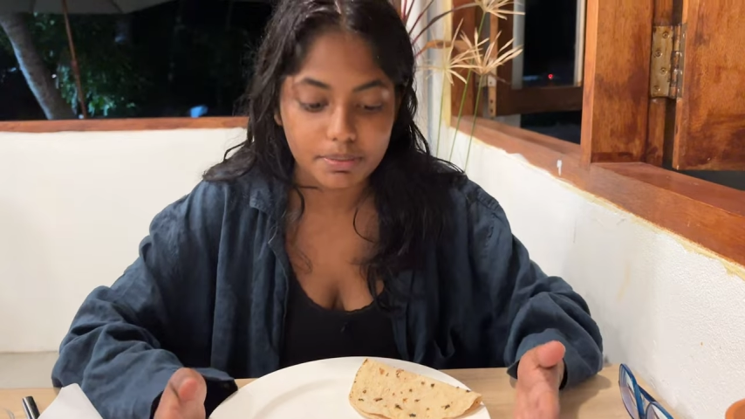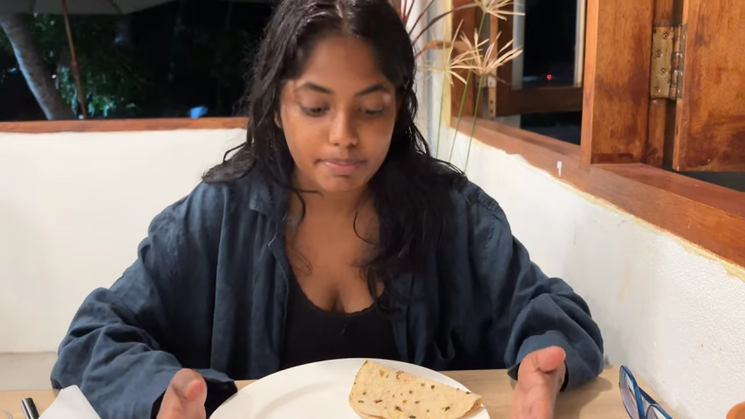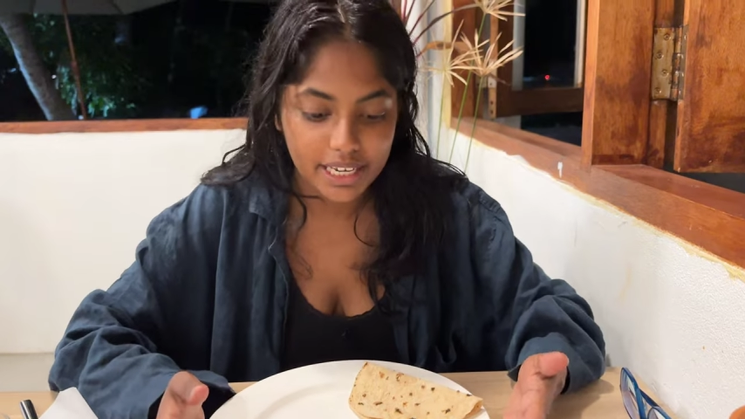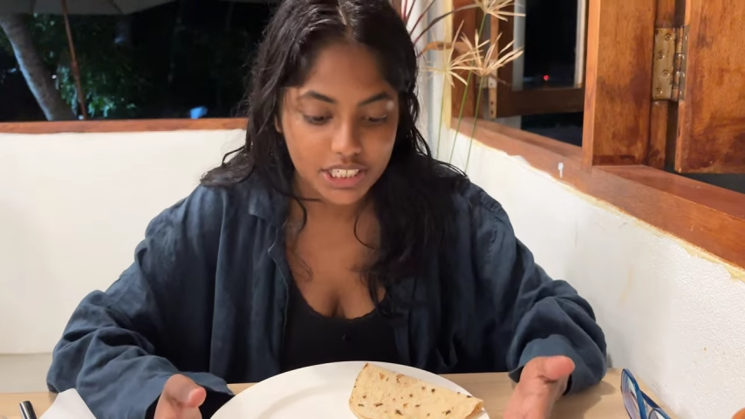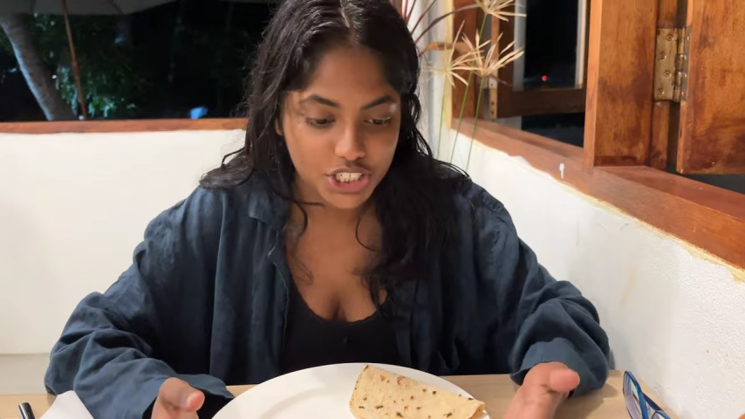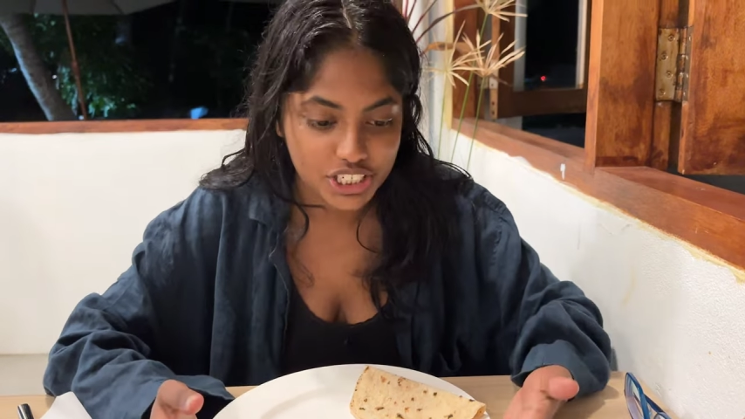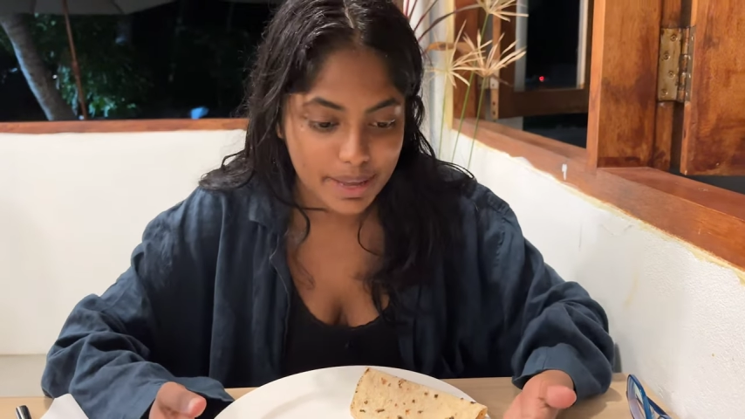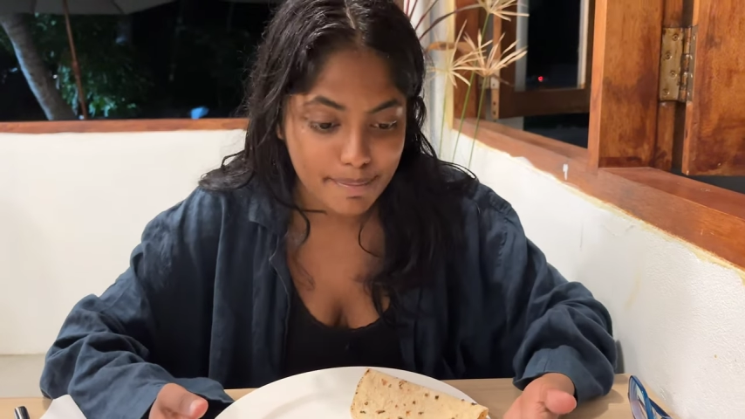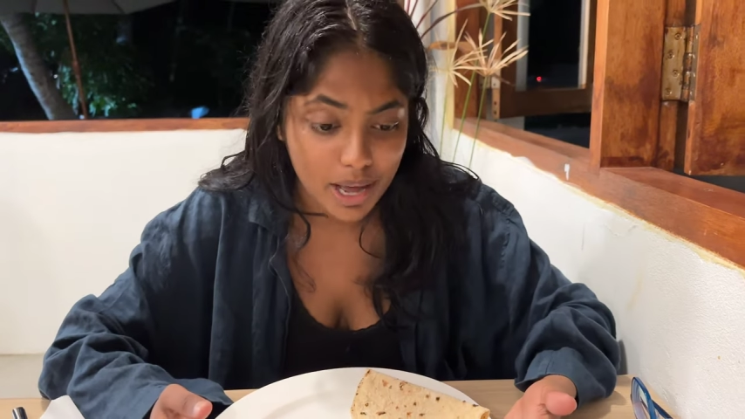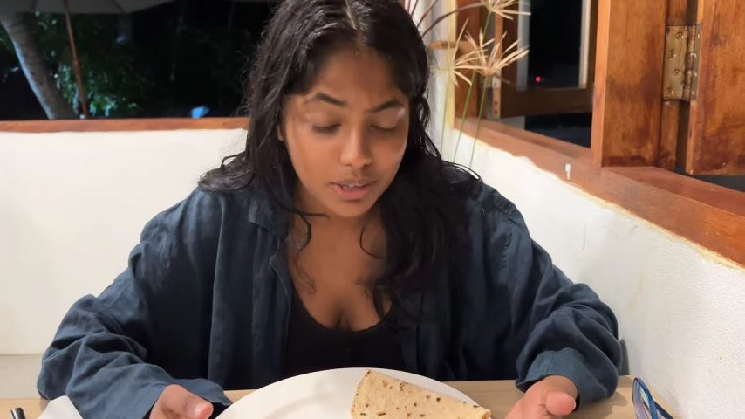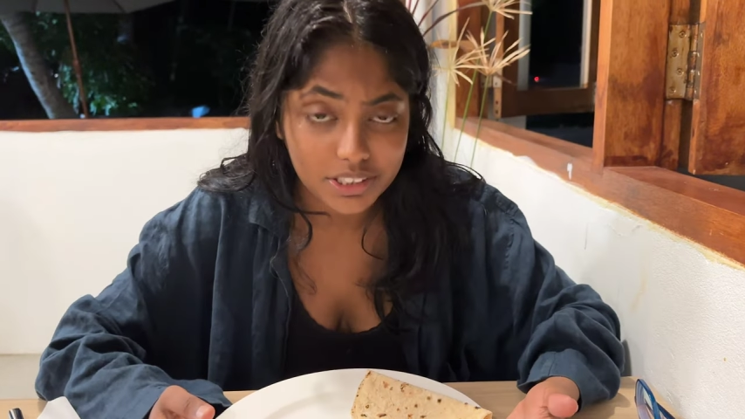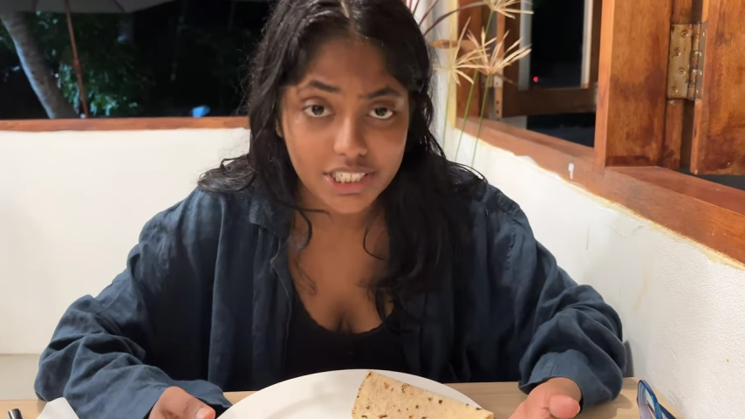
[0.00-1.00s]
mention
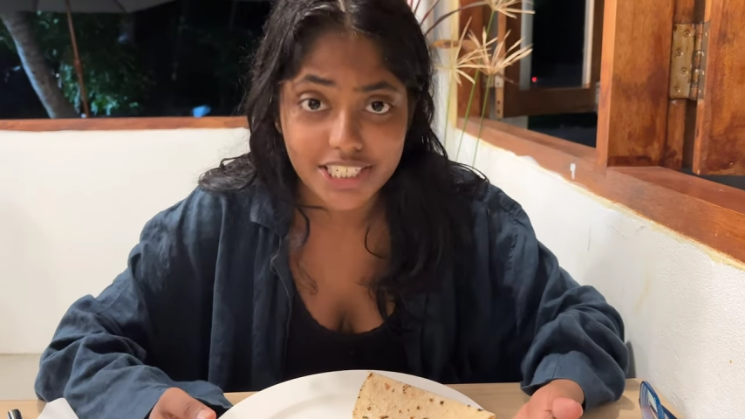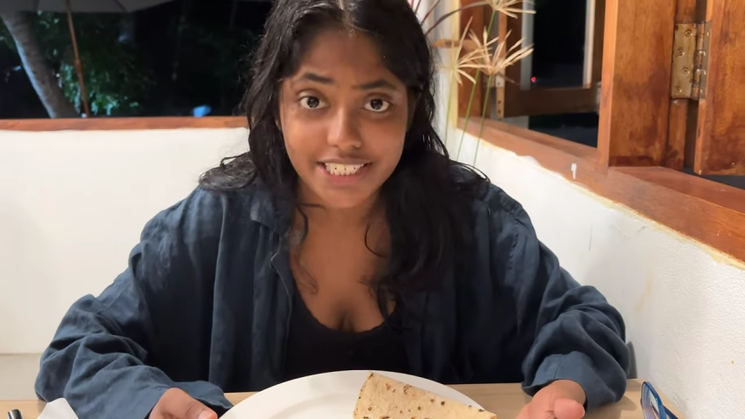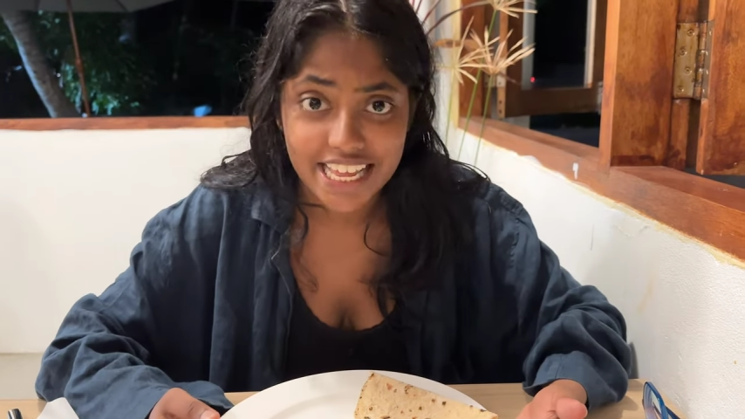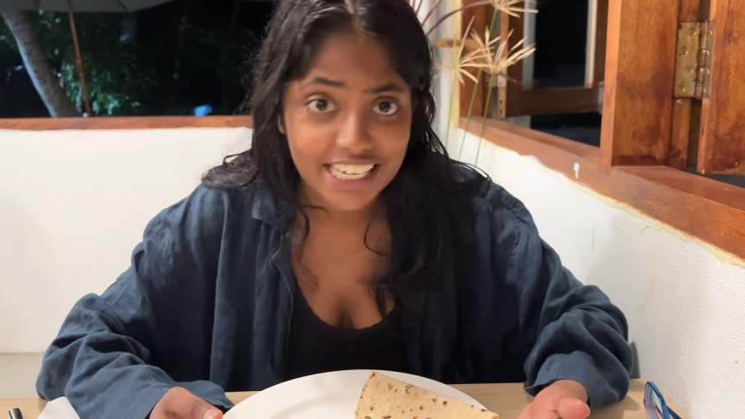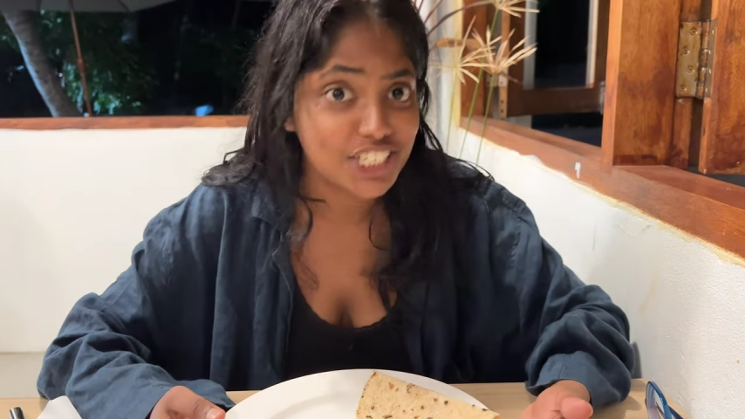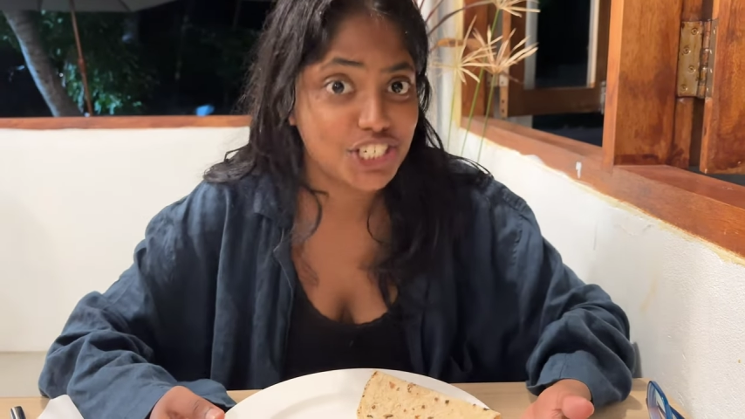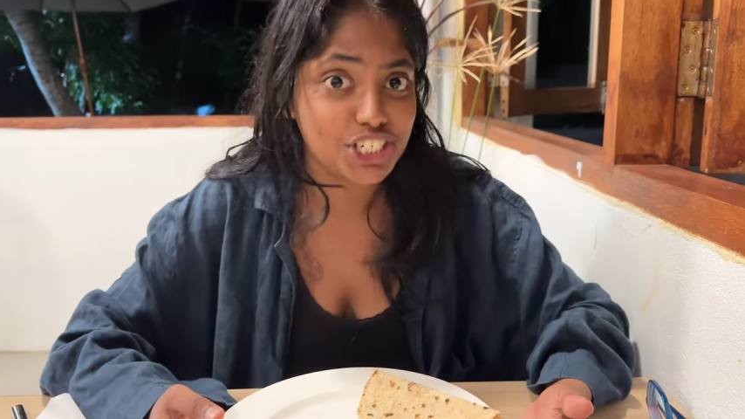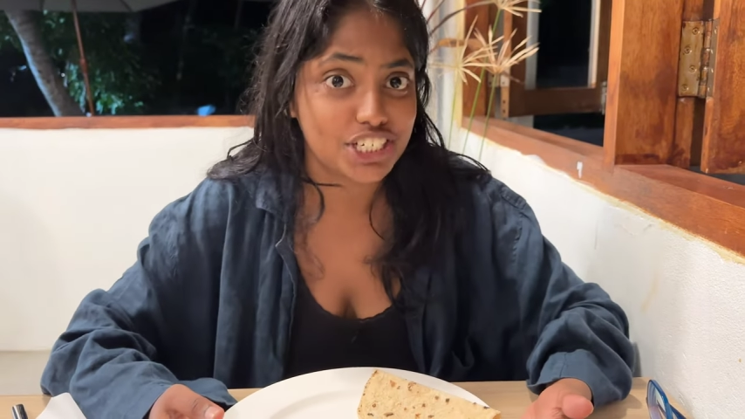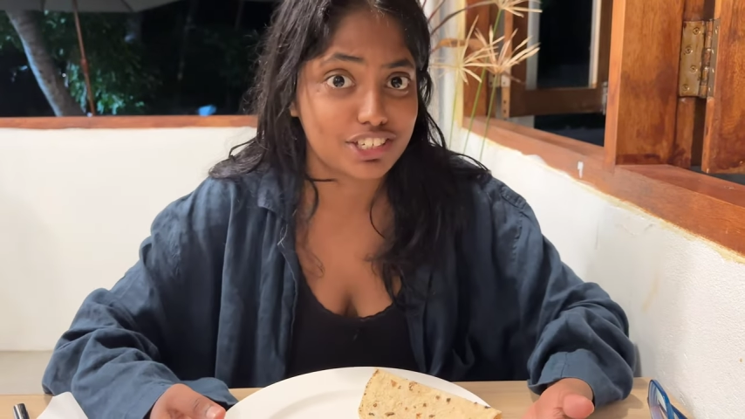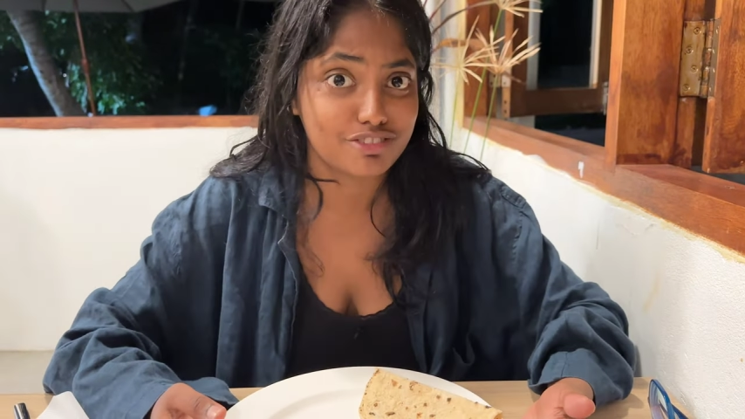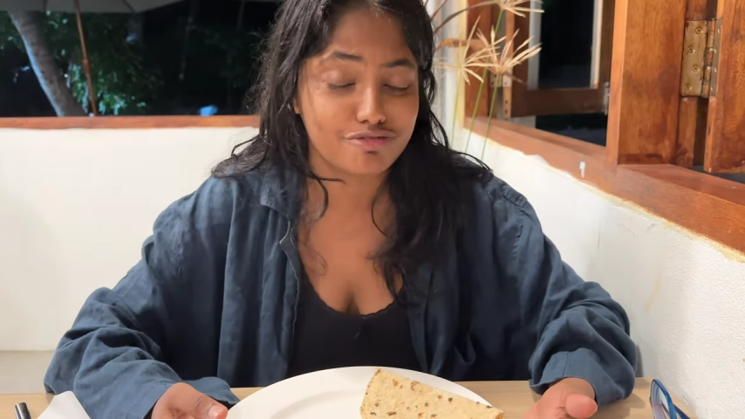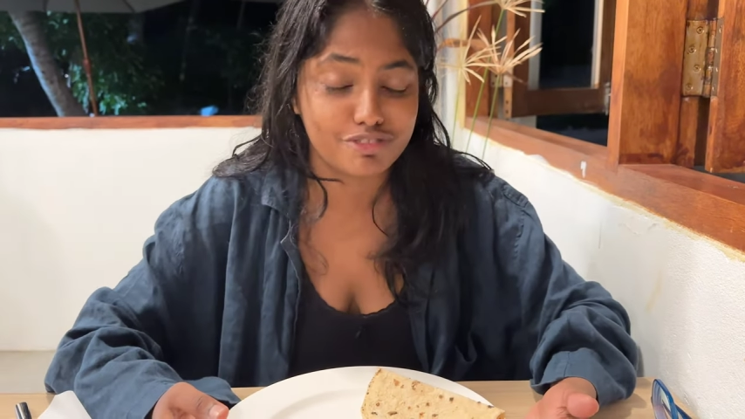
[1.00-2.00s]
about this
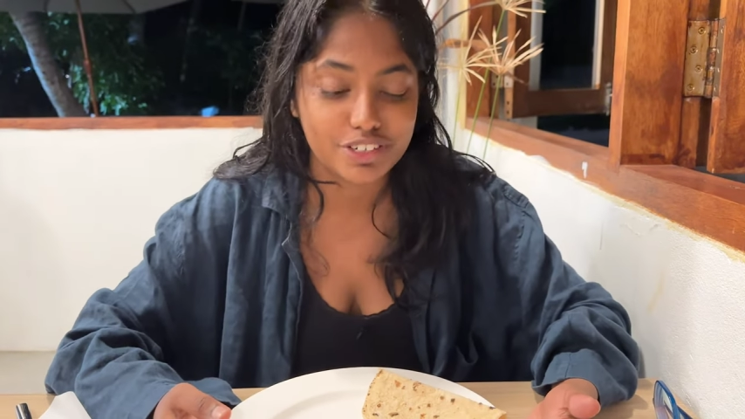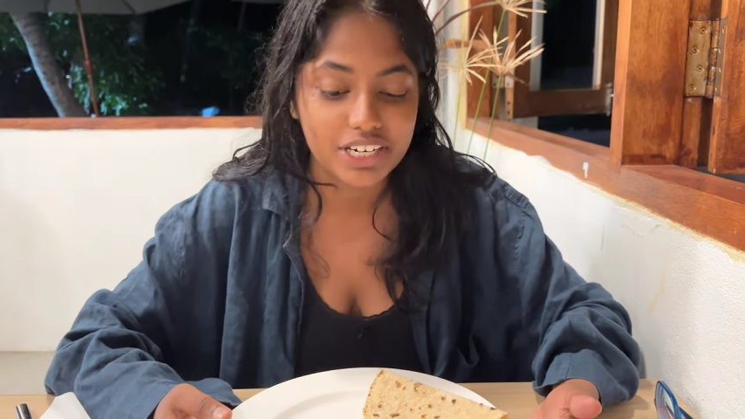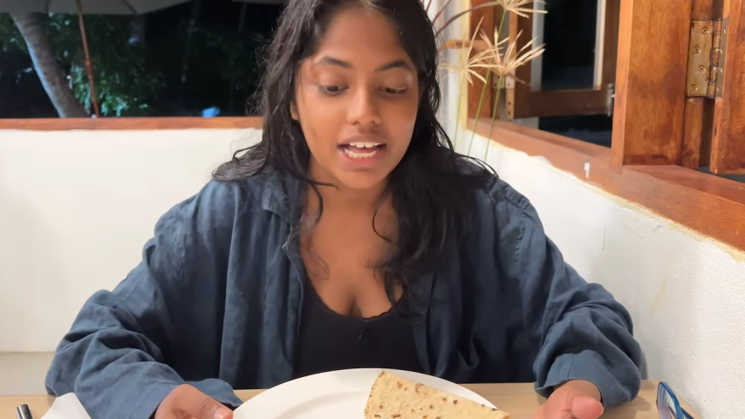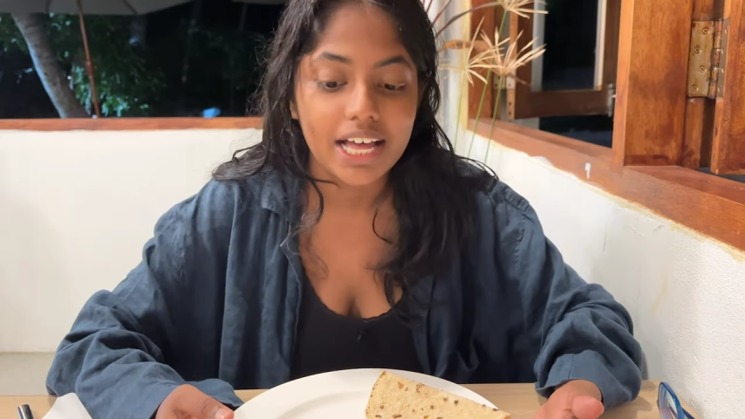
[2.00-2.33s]
delicious food